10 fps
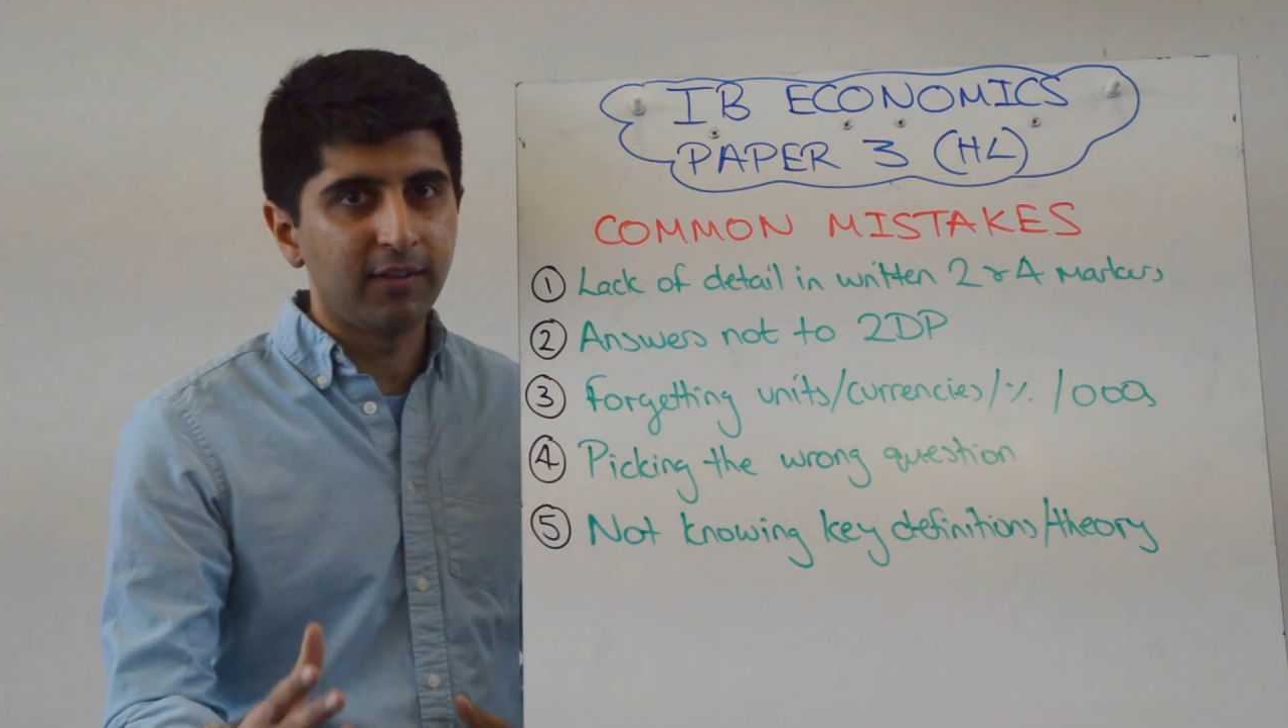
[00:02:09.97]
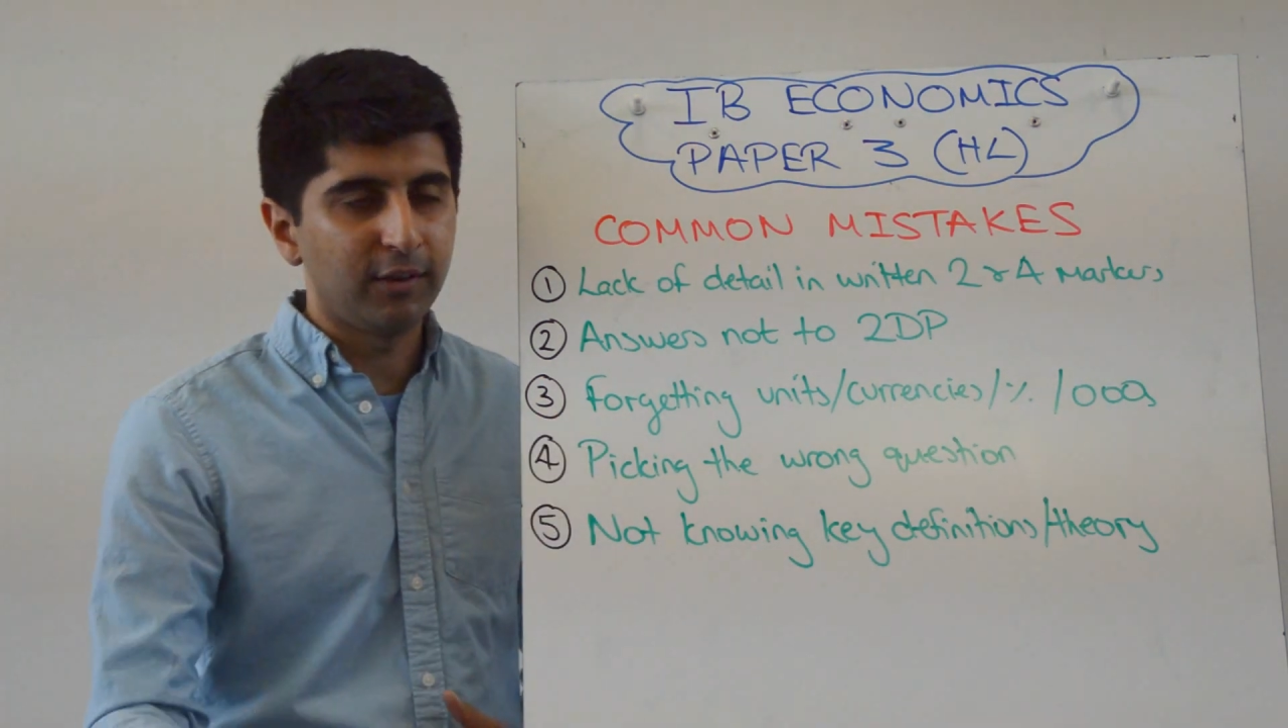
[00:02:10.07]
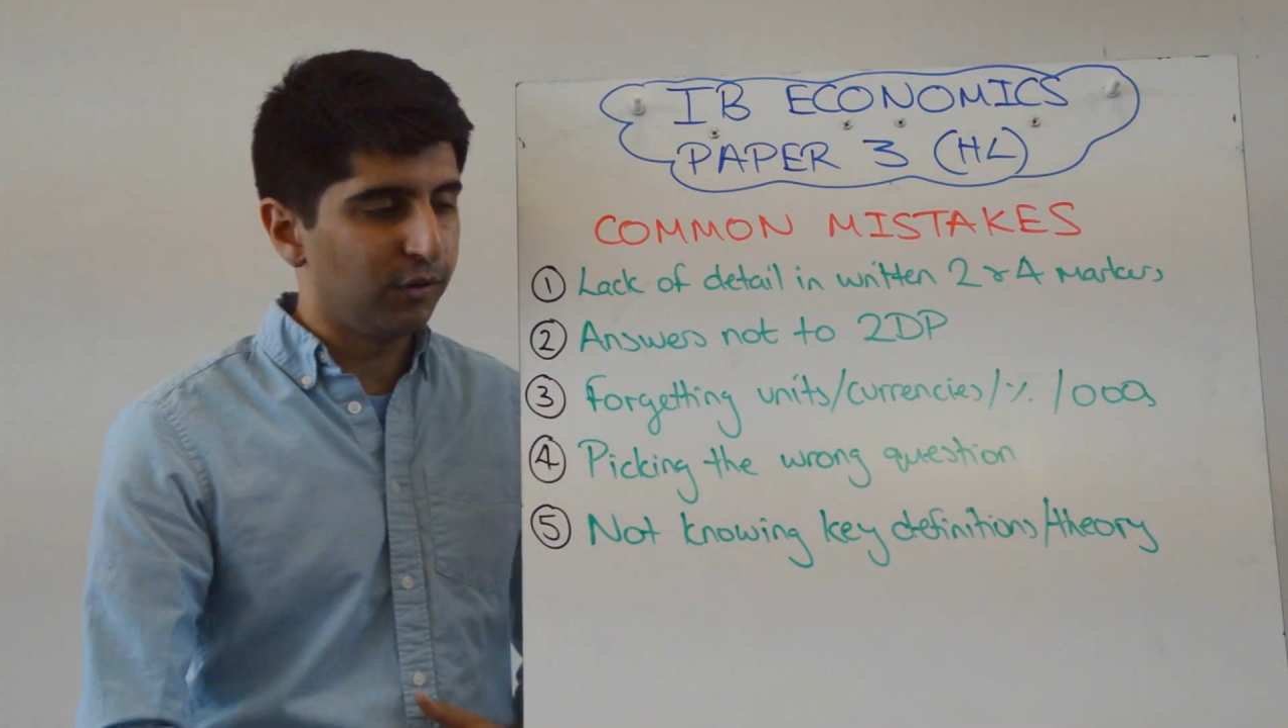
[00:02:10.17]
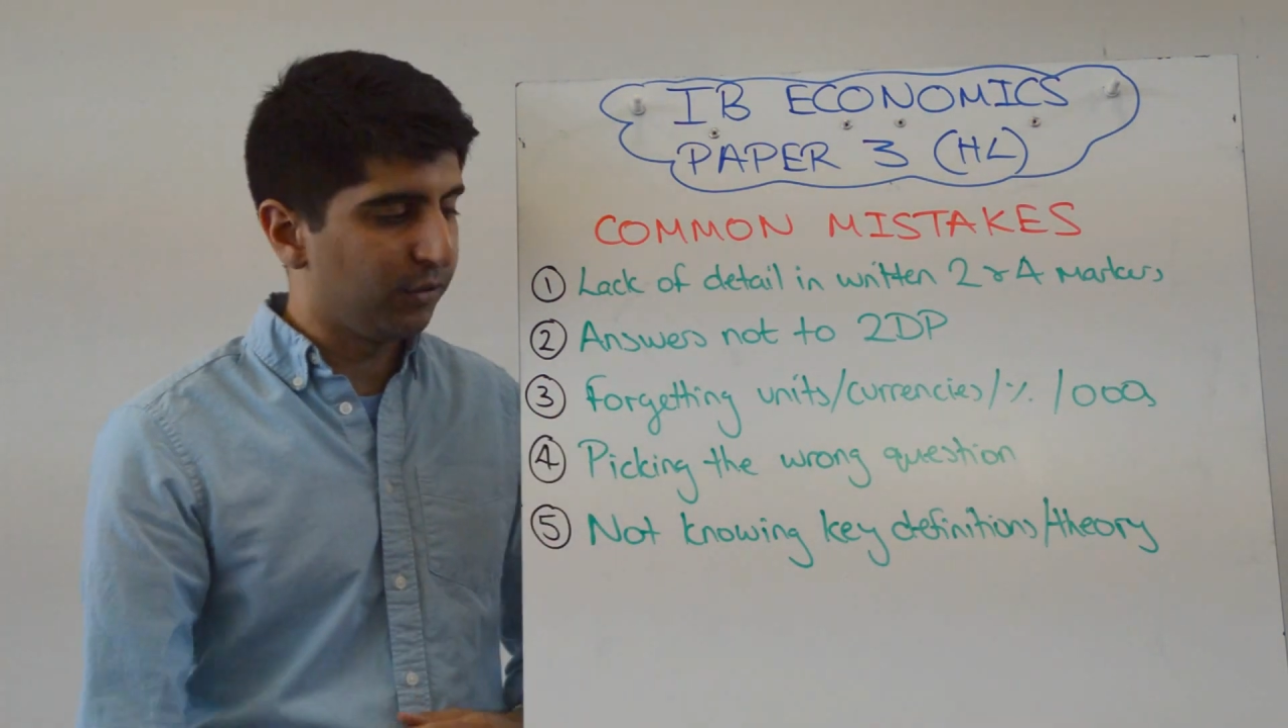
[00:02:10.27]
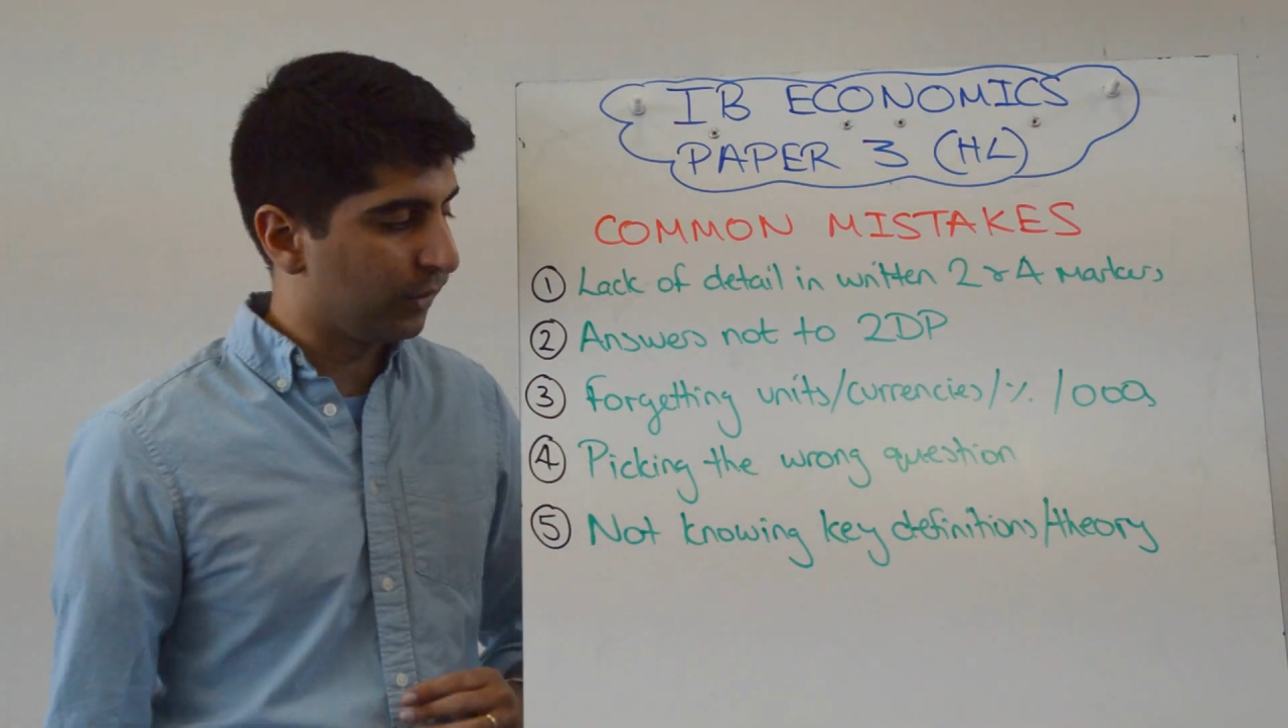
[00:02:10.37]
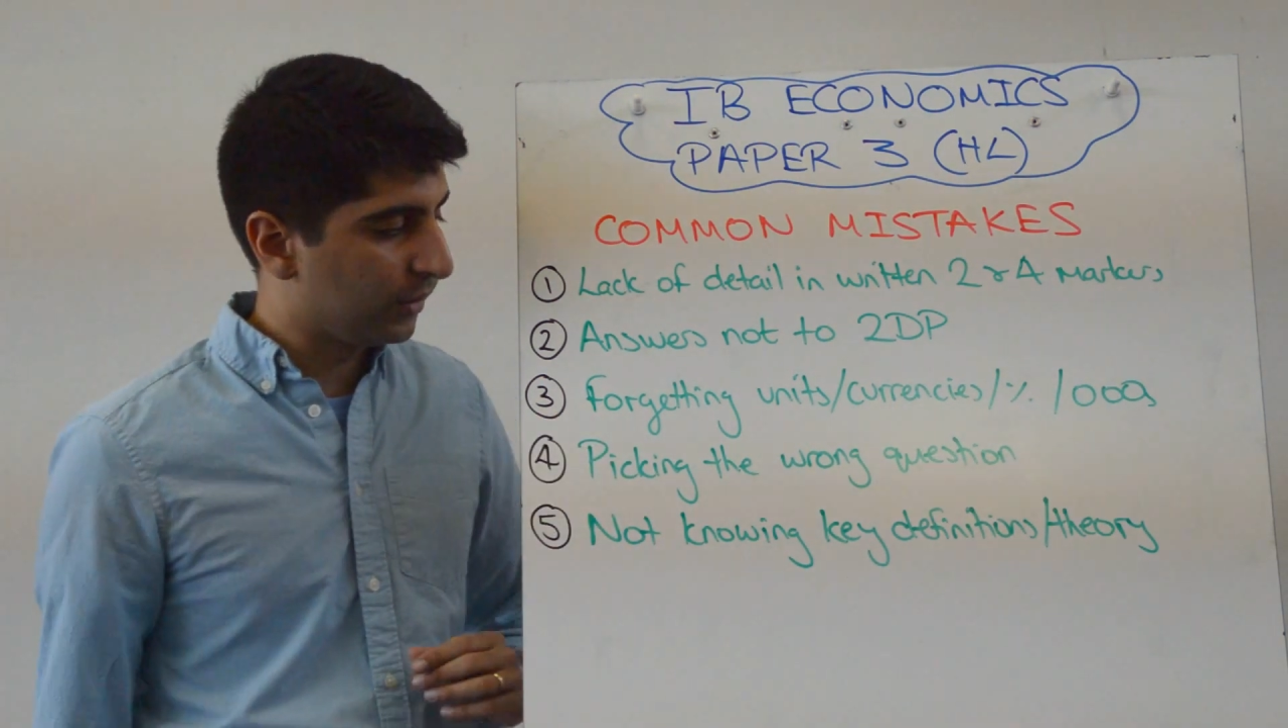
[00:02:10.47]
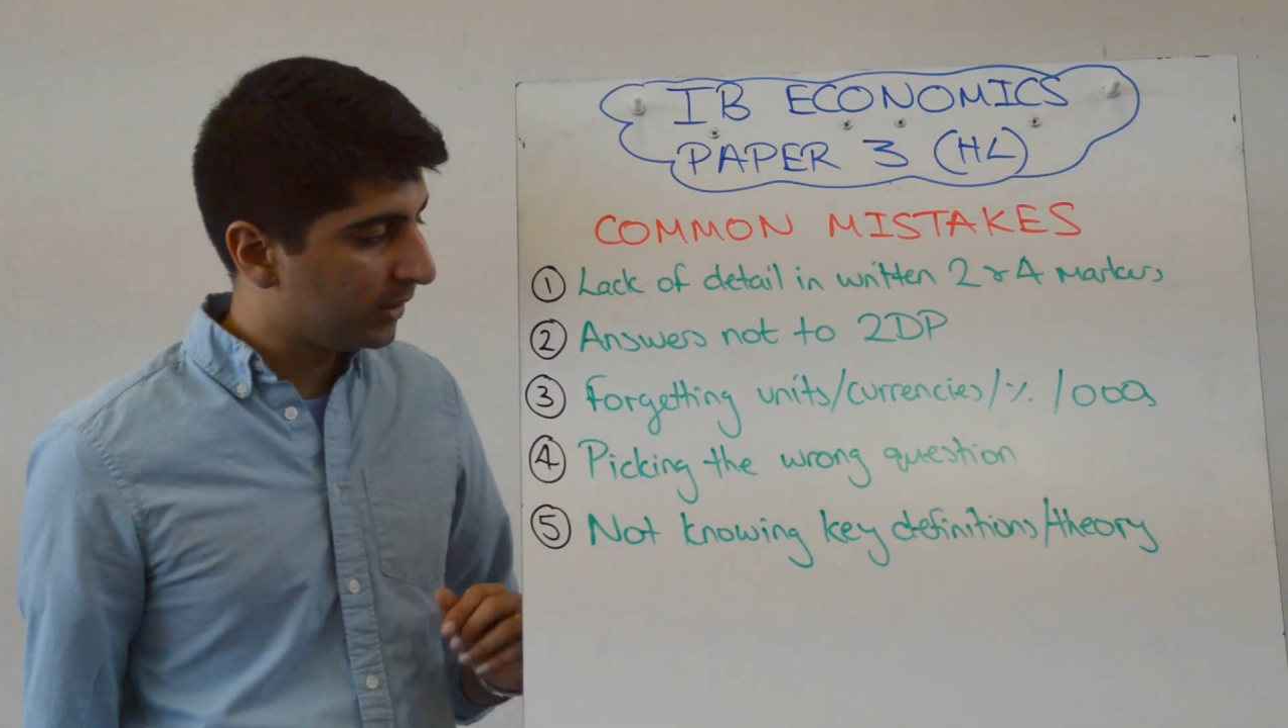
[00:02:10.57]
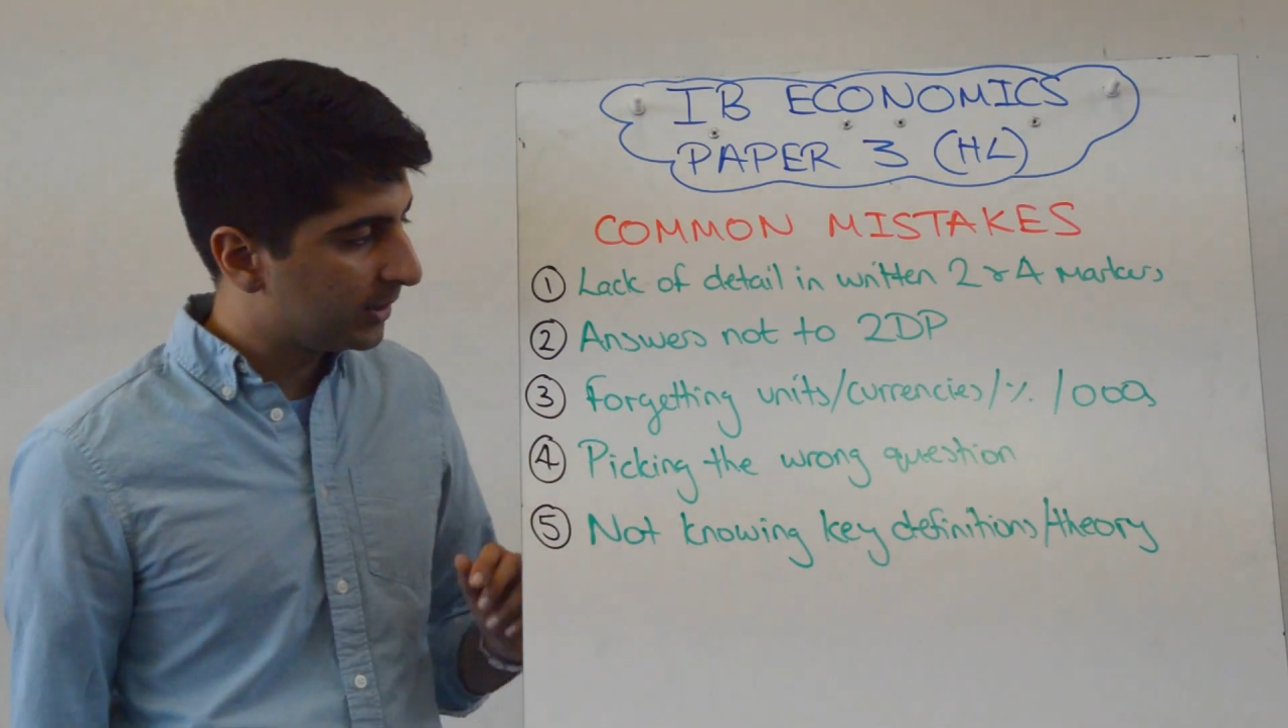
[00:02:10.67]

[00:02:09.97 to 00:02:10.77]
than you thought.